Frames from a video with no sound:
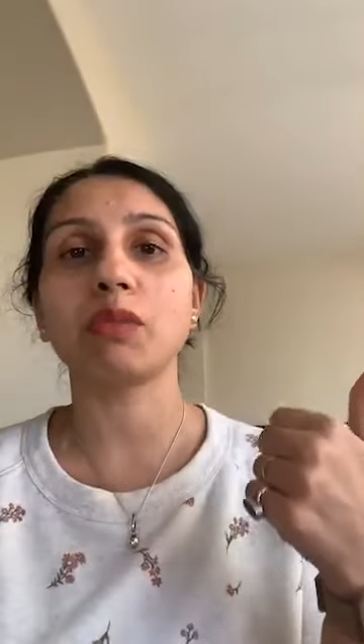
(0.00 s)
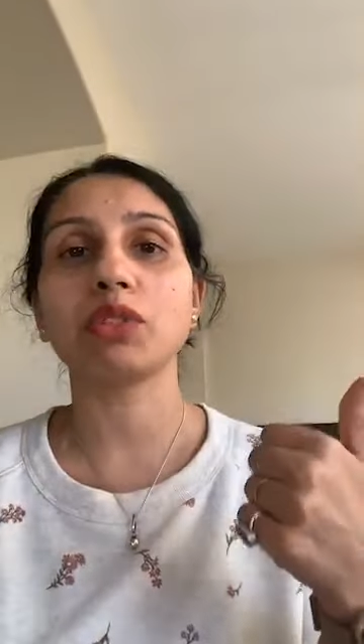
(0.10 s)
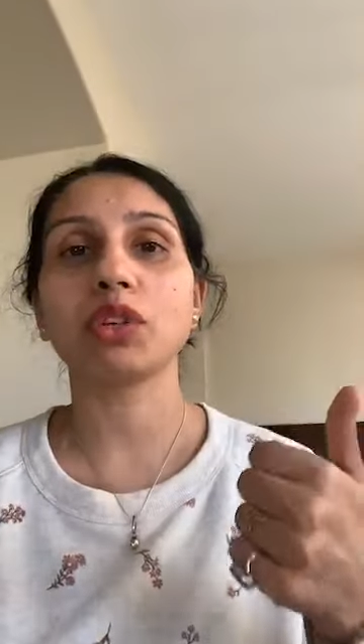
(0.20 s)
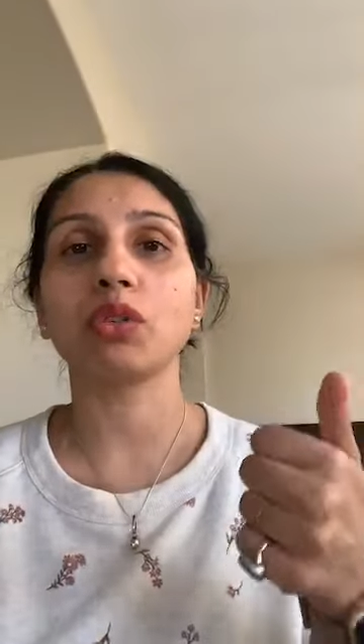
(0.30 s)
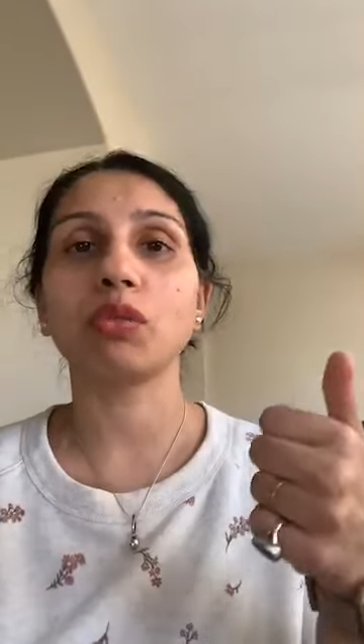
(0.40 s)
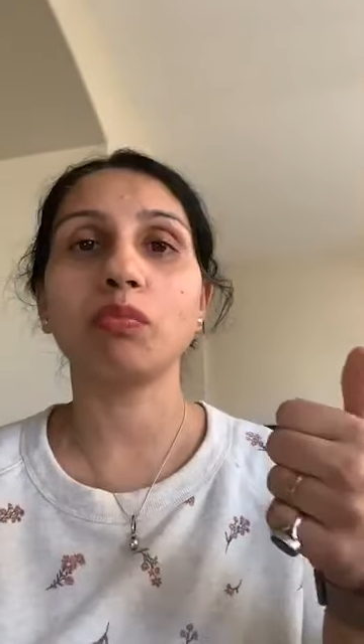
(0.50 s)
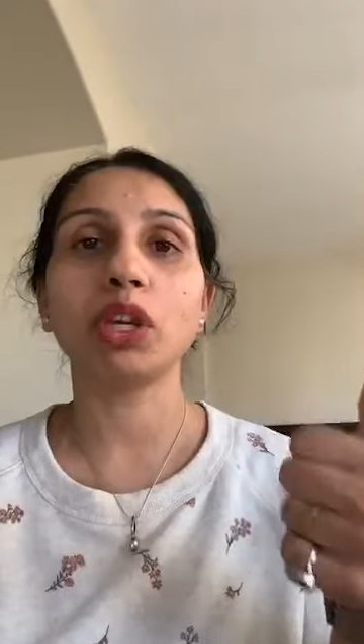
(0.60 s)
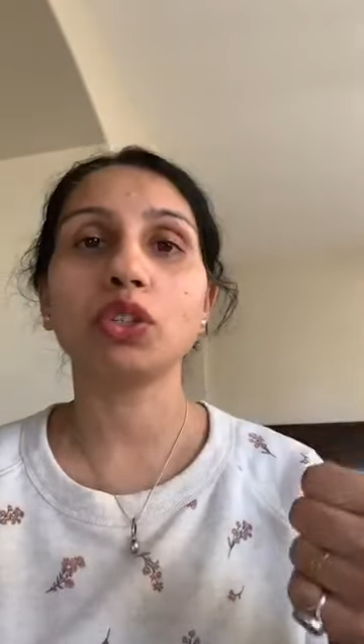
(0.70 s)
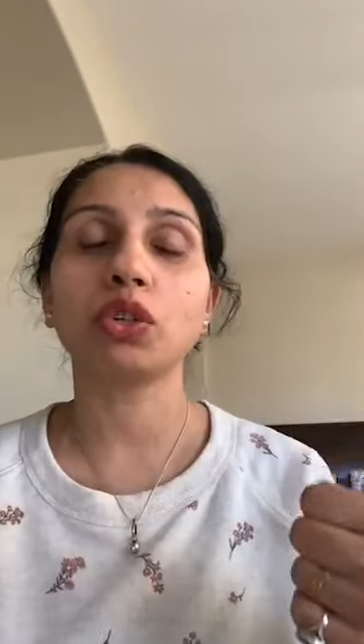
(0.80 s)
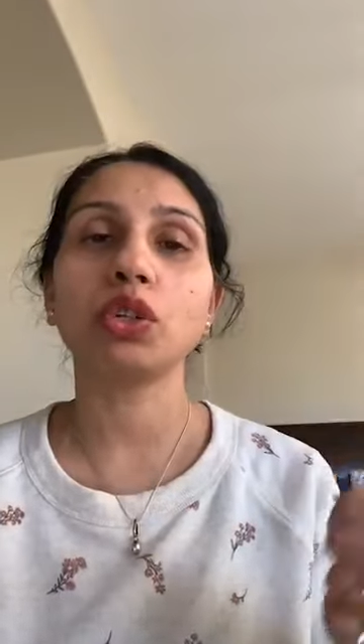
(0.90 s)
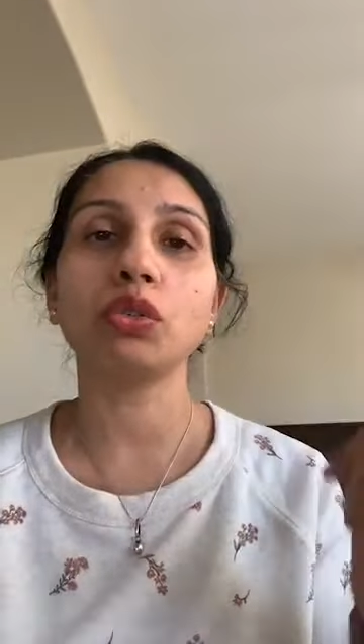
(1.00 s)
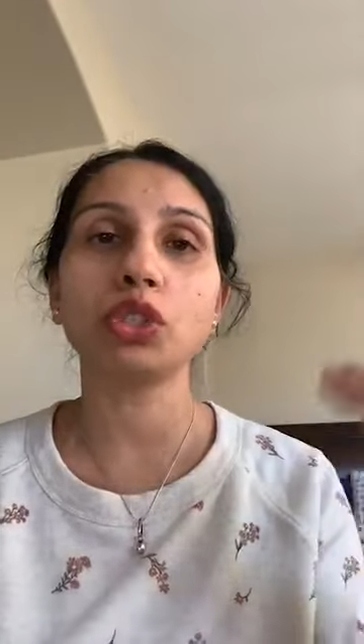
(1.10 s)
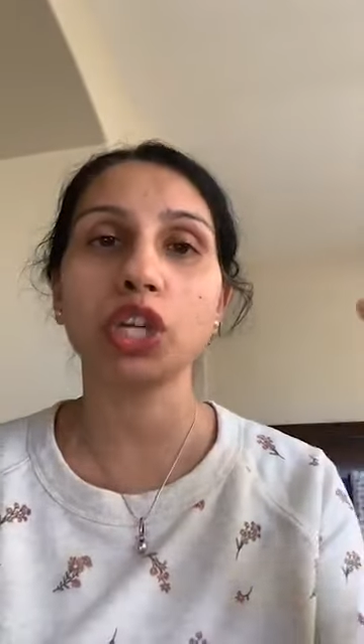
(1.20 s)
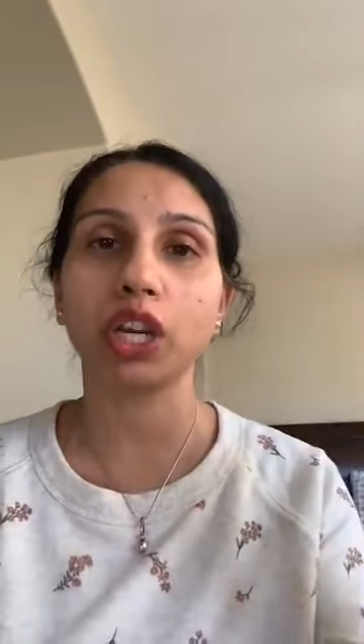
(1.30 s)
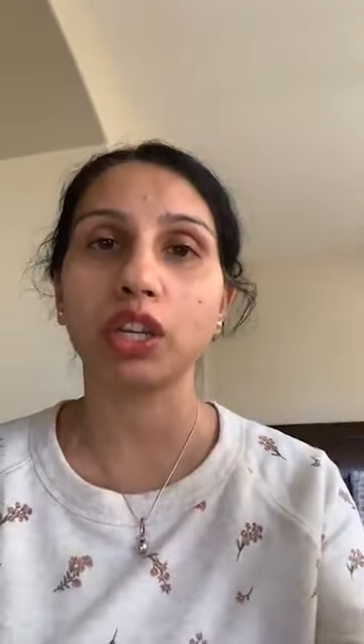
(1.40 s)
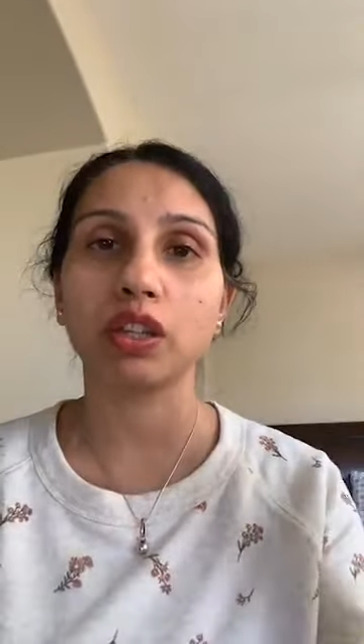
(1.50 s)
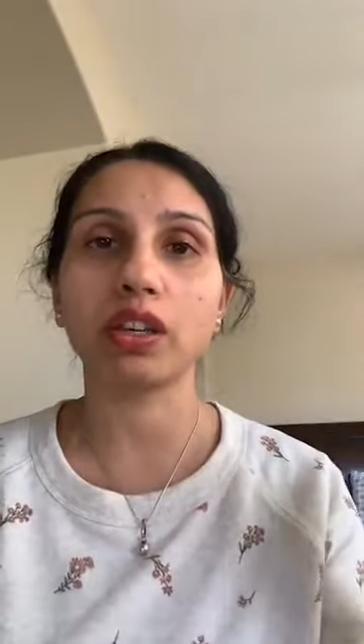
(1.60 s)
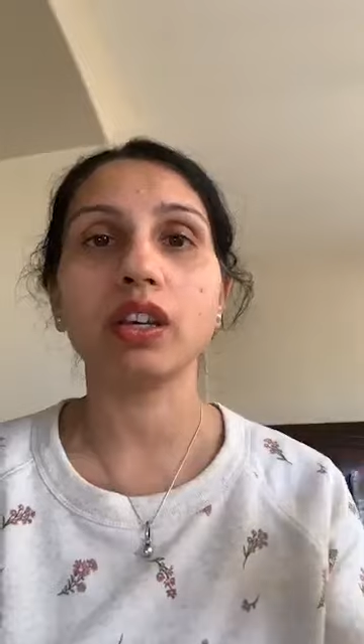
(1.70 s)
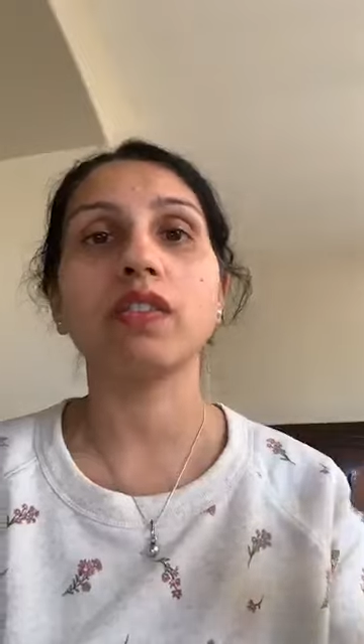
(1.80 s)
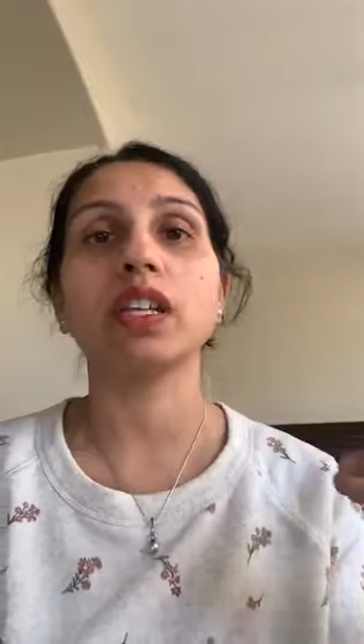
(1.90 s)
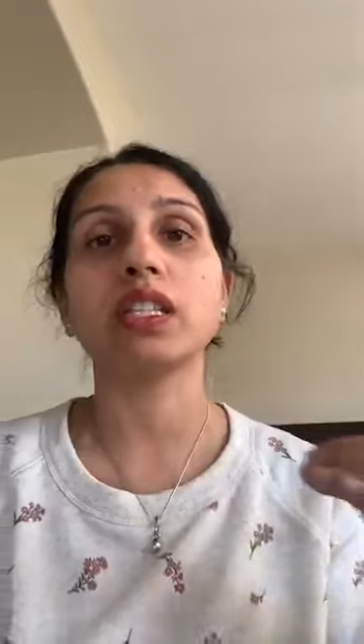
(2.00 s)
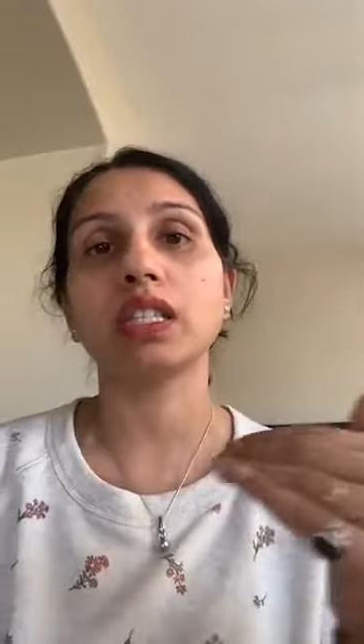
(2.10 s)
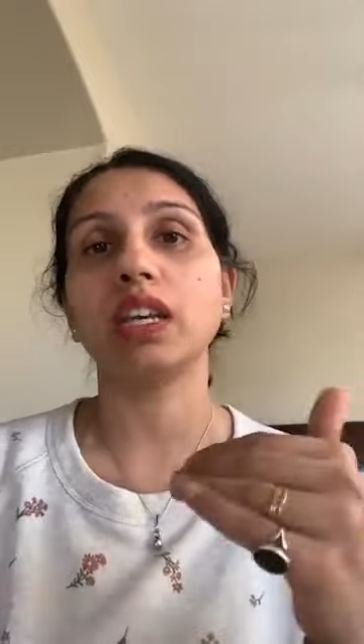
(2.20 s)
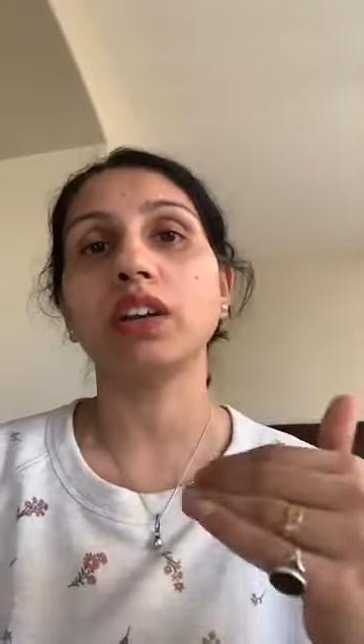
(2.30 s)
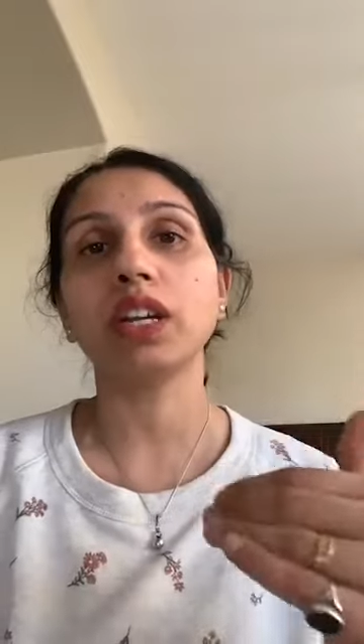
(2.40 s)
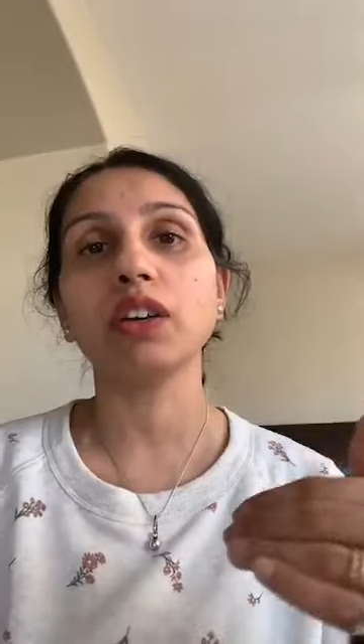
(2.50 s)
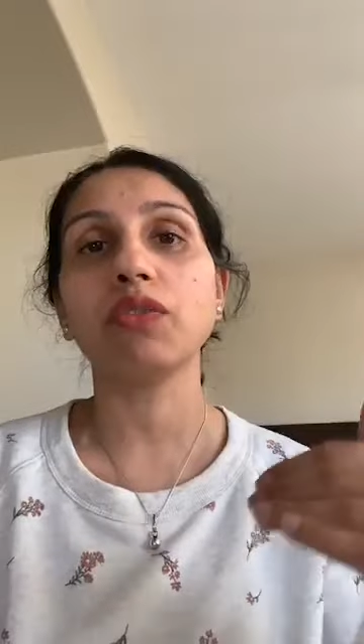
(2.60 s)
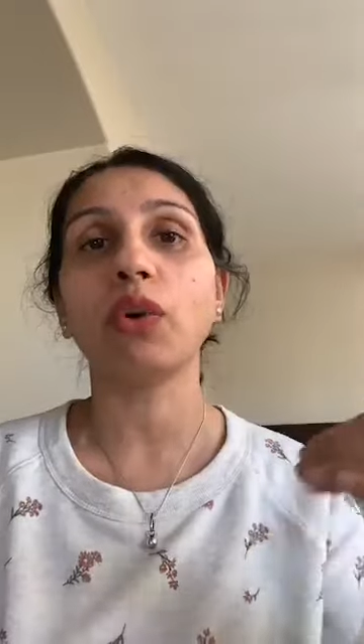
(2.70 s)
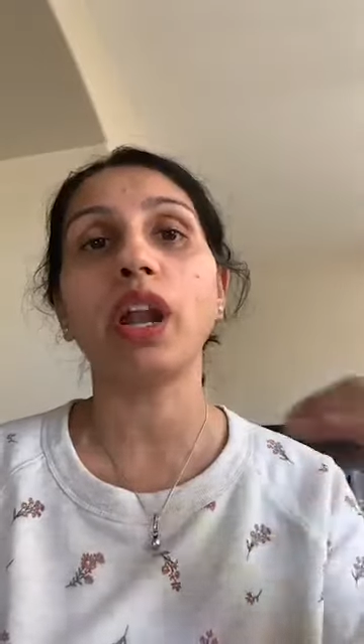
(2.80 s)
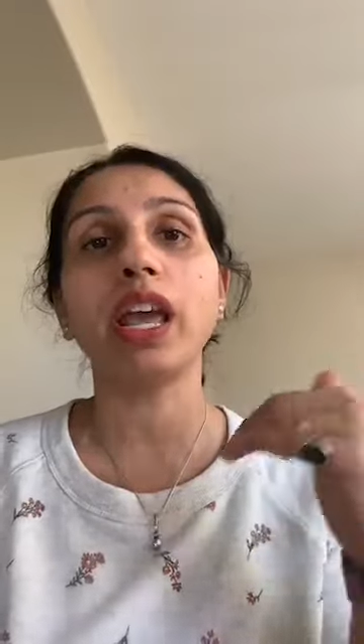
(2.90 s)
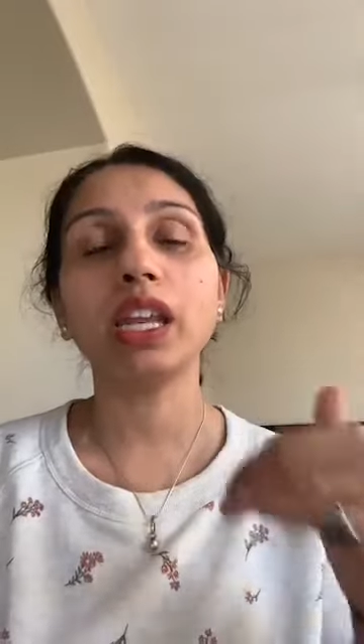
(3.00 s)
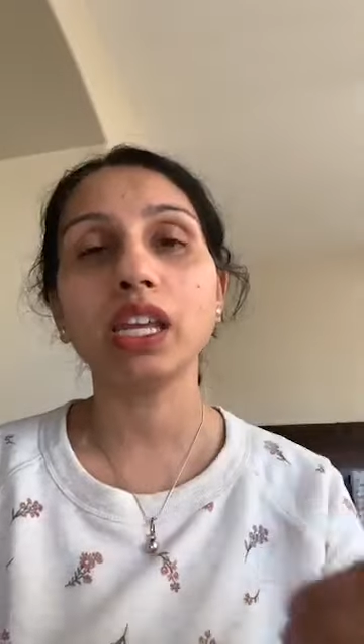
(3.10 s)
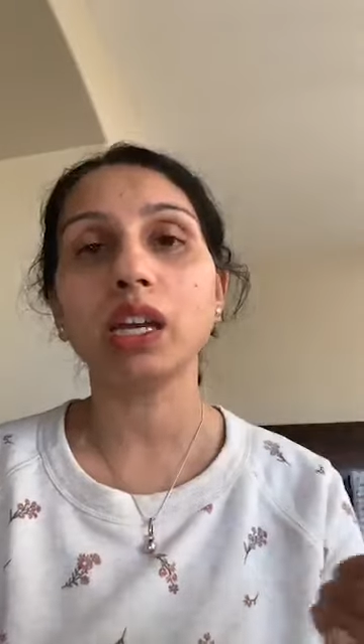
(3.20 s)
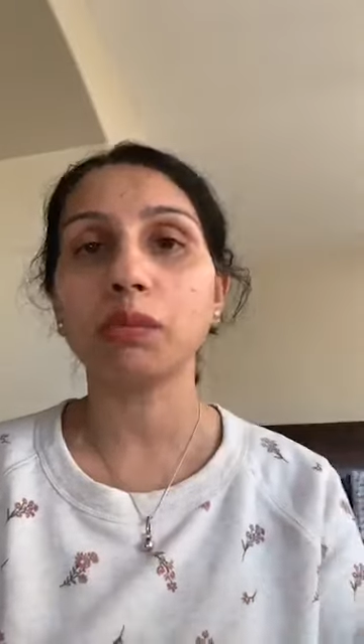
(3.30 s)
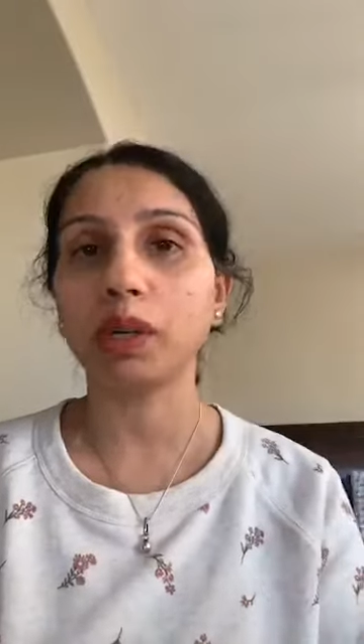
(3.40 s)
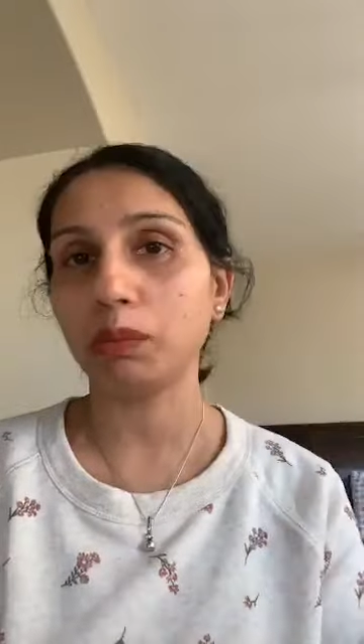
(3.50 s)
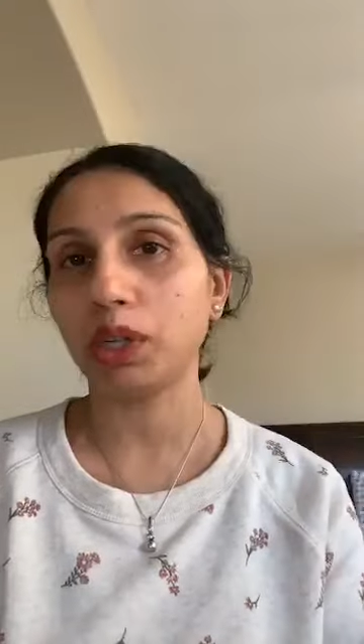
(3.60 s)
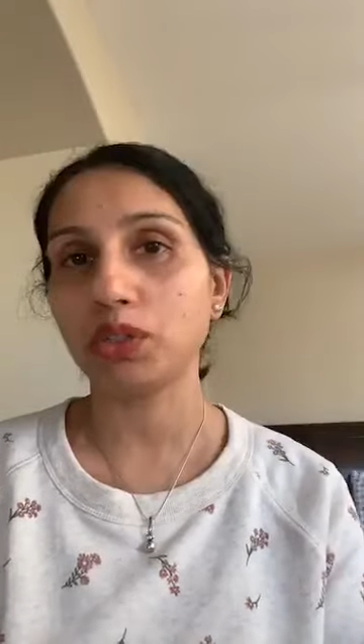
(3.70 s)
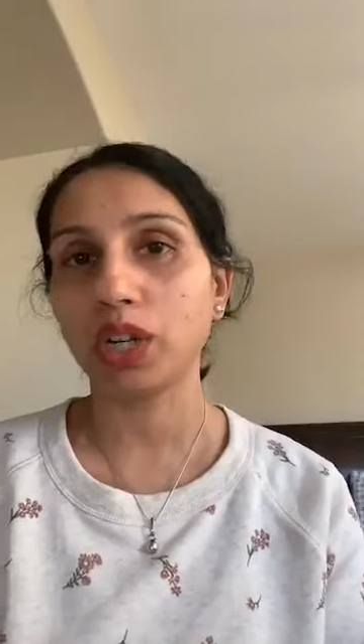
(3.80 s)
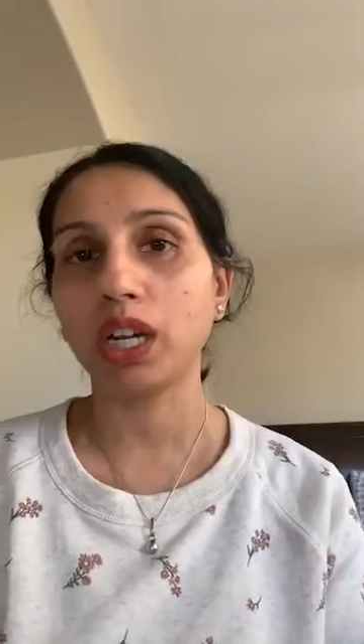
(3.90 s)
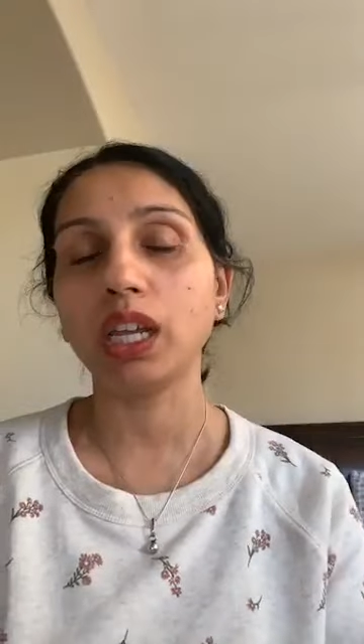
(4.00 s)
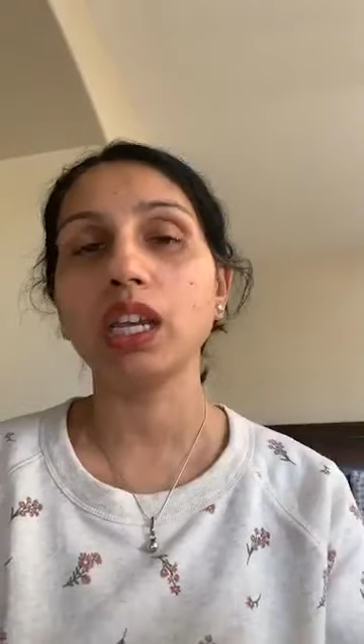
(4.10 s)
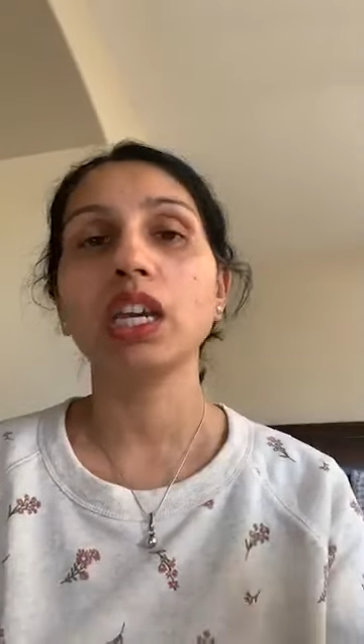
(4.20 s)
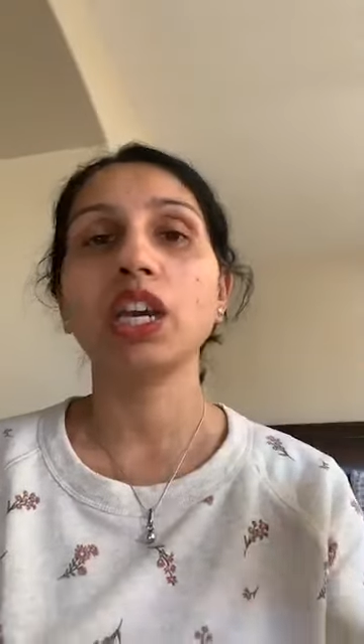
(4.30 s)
So make sure you check the events area for any upcoming training.